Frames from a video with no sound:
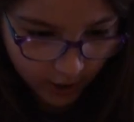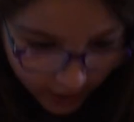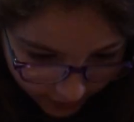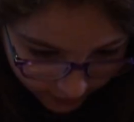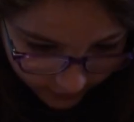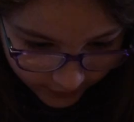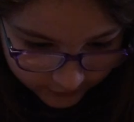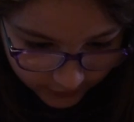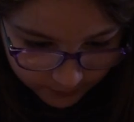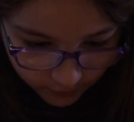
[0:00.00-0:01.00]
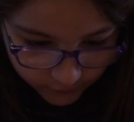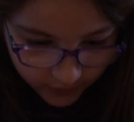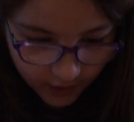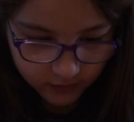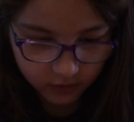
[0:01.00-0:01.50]
Ah! Her head came off
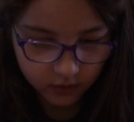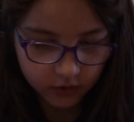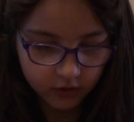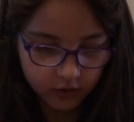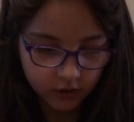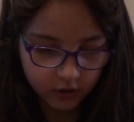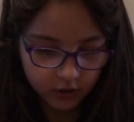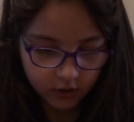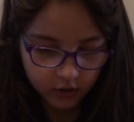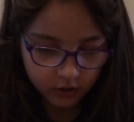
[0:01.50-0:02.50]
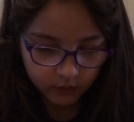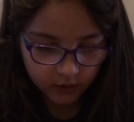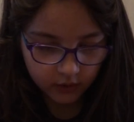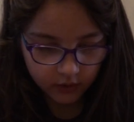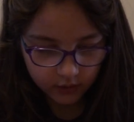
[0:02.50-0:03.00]
again!
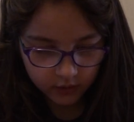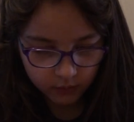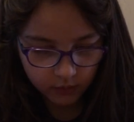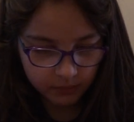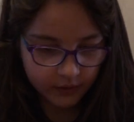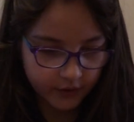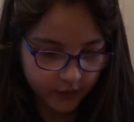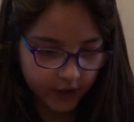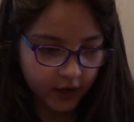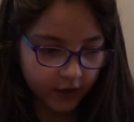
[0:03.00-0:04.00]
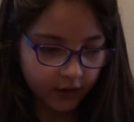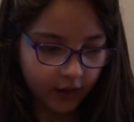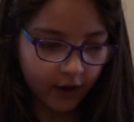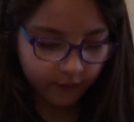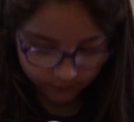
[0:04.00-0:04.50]
Well, at least we put her in her
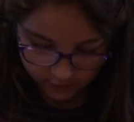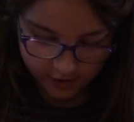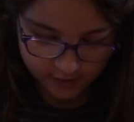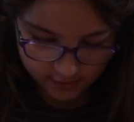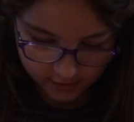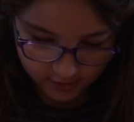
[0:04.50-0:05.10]
little outfit.